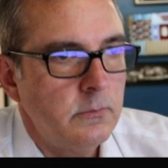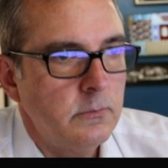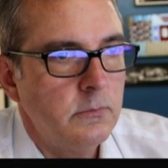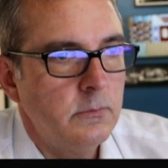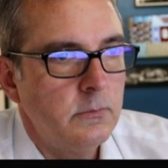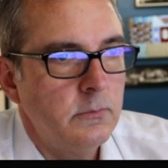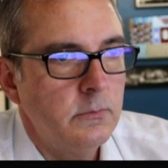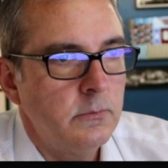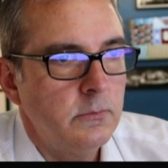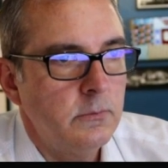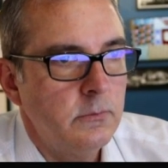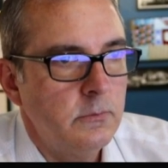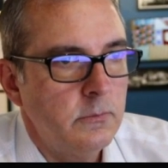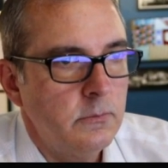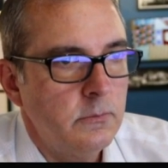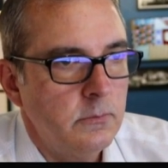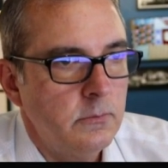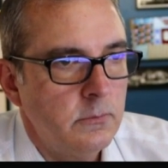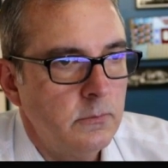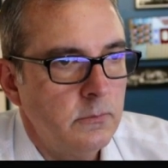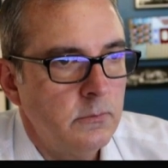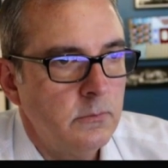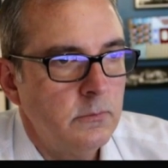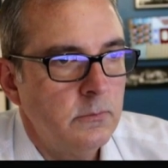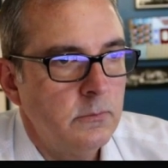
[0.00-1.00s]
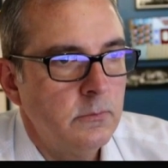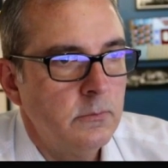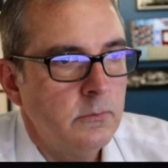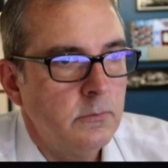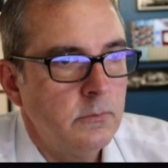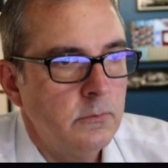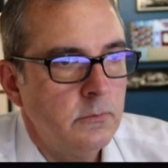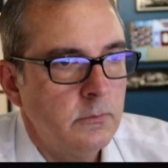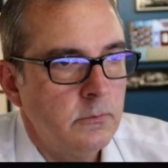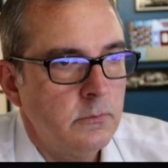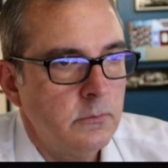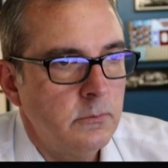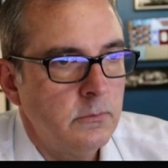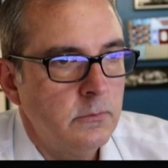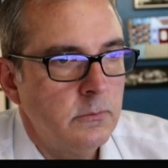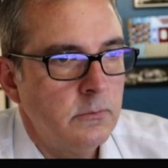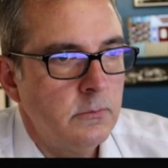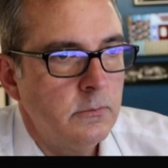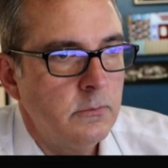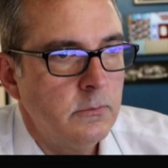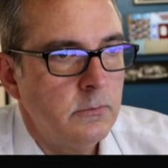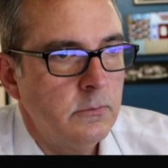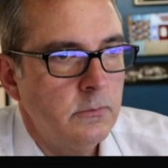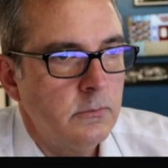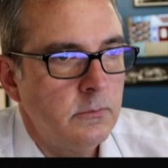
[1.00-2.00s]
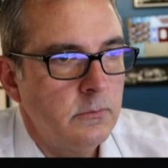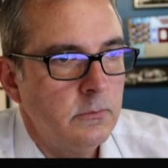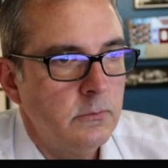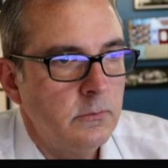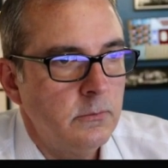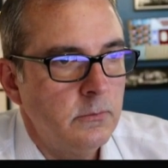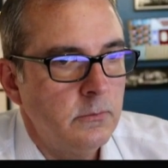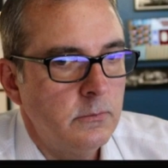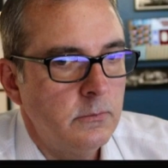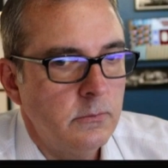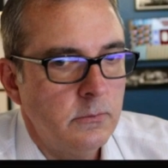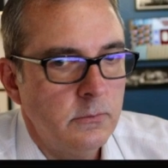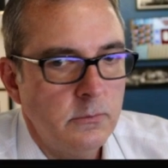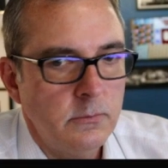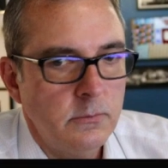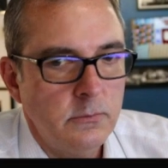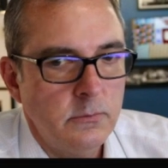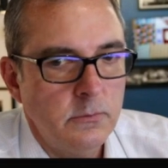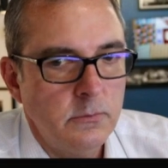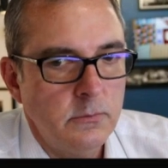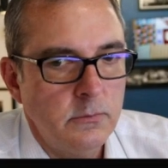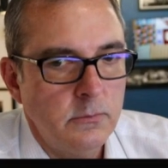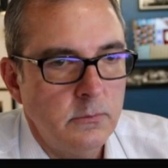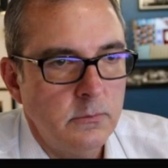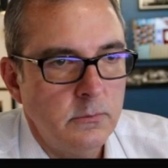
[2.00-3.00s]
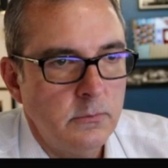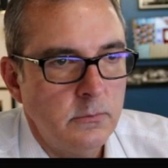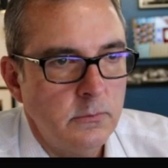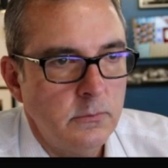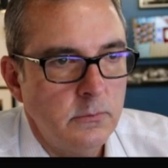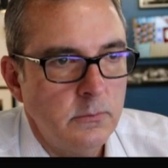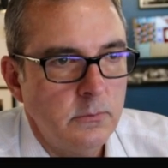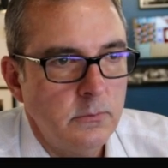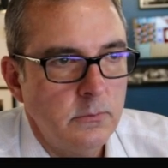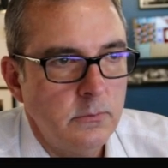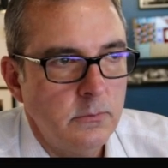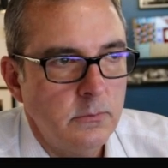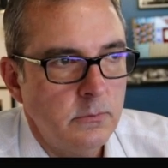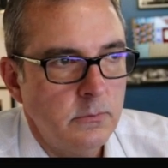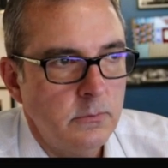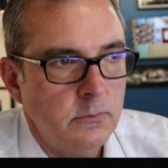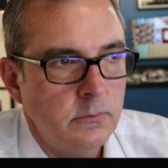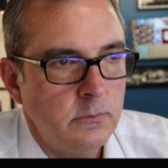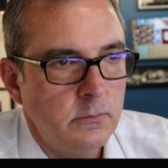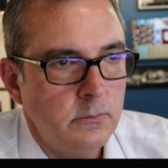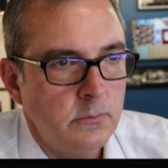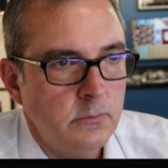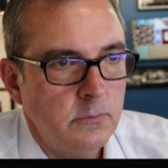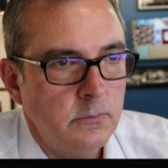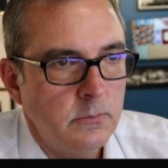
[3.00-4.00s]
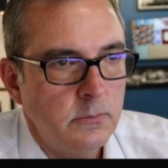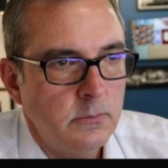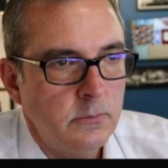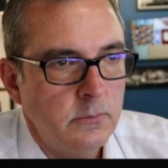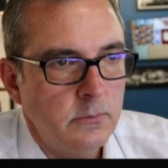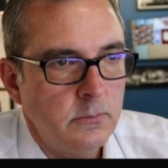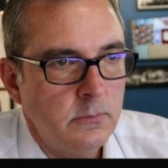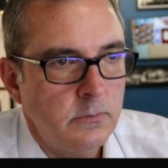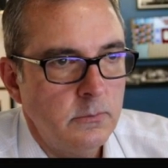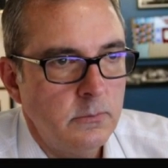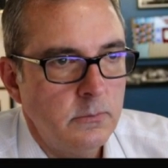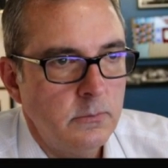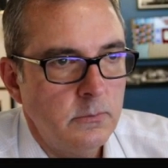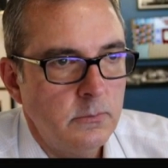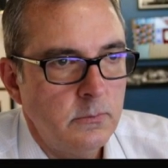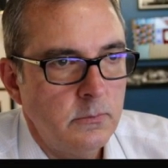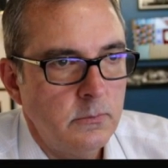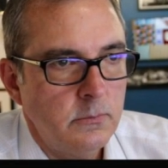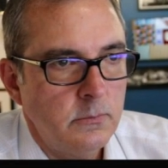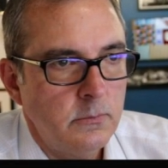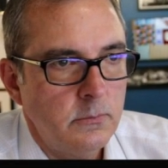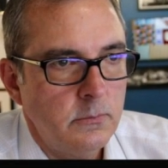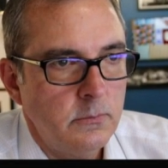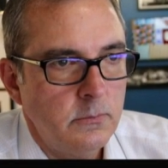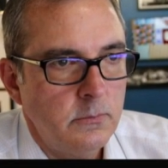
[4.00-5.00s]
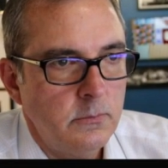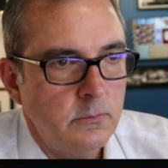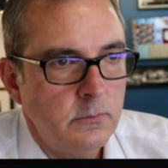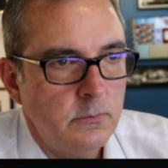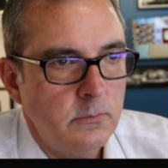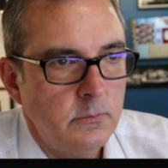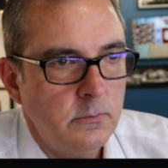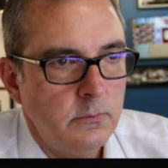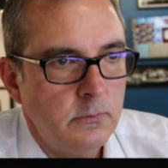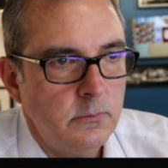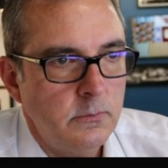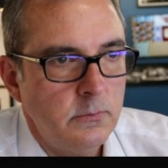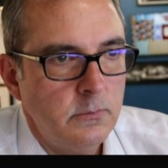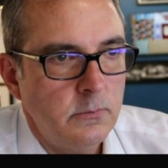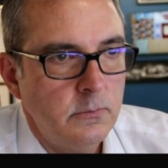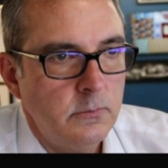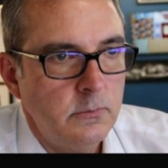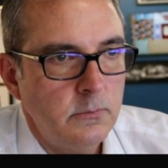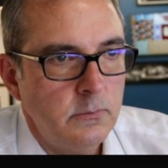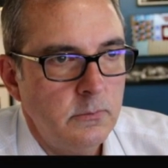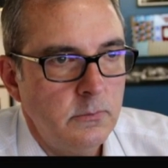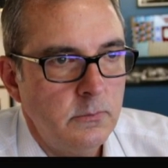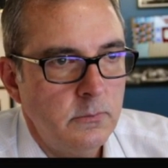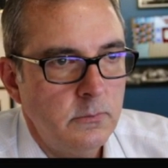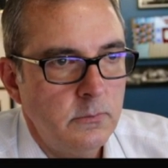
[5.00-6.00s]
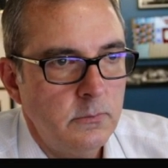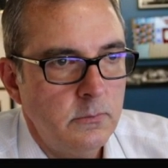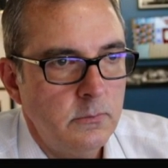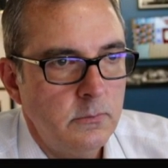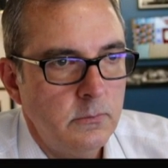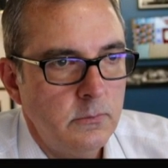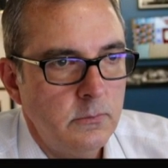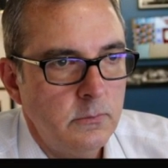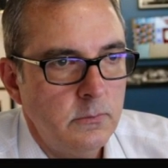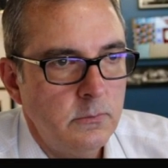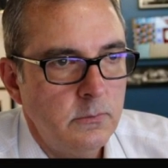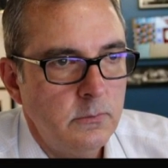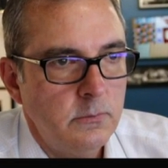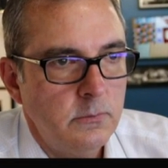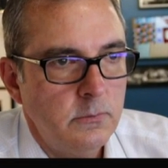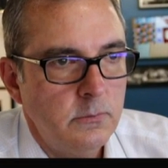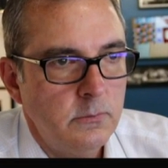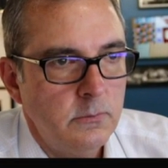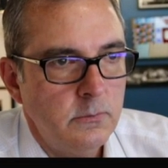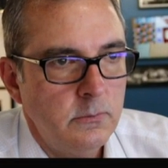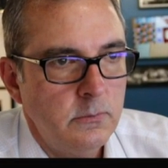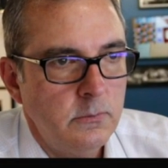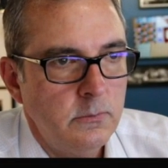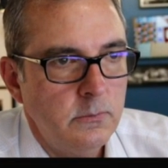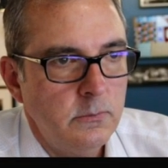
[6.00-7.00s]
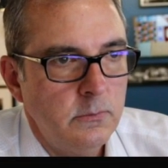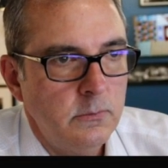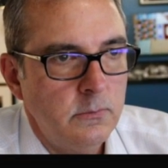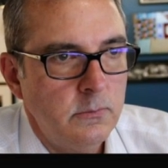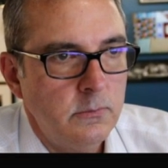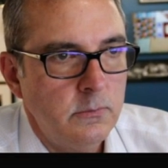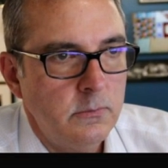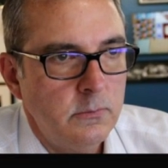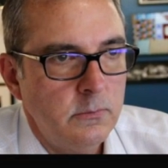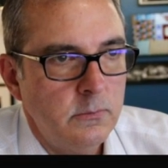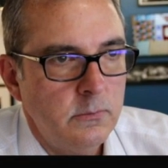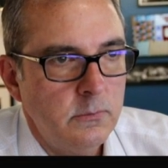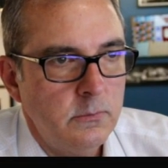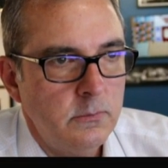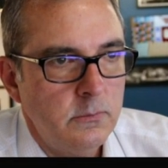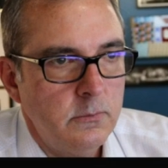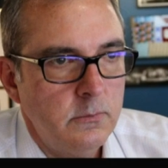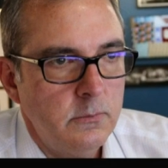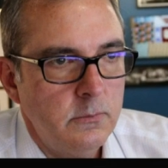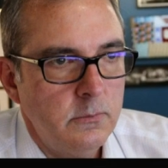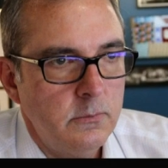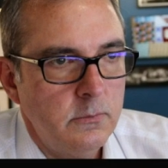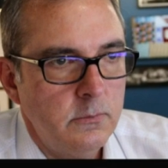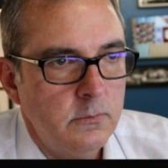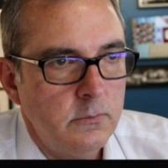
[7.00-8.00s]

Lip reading: This person isn't speaking.